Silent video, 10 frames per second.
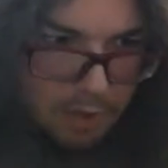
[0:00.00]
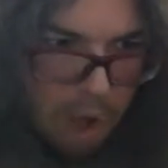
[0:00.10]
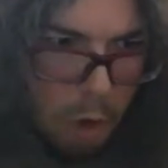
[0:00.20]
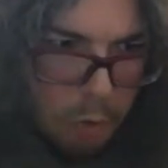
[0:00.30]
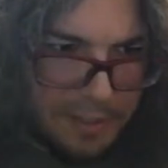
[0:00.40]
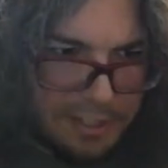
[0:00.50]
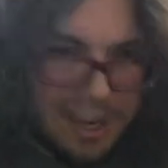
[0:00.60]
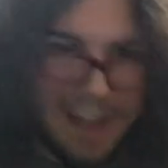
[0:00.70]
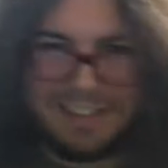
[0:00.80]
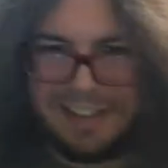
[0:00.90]
always
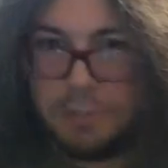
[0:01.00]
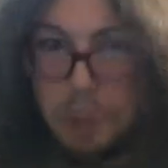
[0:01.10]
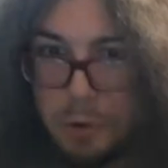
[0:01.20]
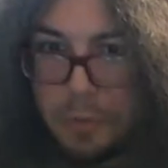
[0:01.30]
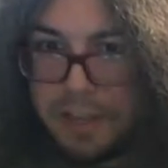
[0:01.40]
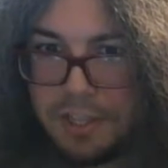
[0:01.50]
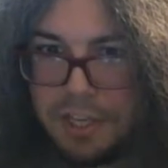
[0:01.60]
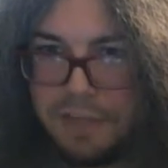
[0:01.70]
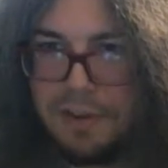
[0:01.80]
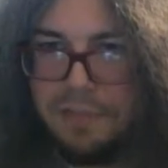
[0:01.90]
takes like 2
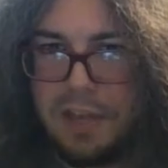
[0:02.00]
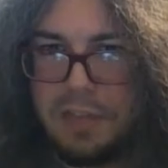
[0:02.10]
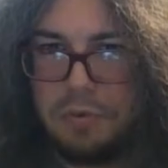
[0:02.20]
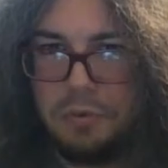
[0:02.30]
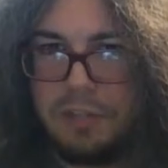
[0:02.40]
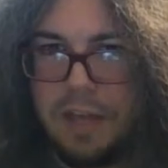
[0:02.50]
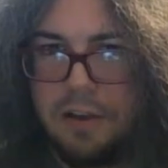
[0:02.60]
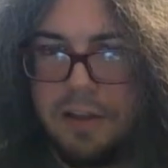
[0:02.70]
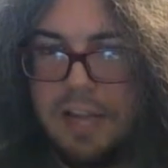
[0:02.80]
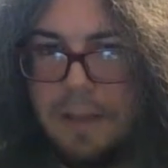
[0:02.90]
weeks, even if they use
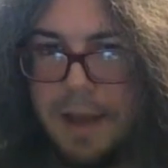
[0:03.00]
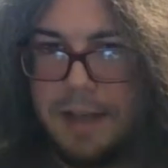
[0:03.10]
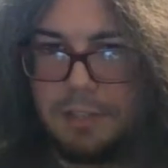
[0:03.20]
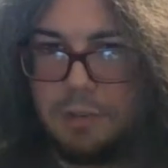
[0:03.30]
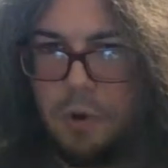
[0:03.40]
their EMS,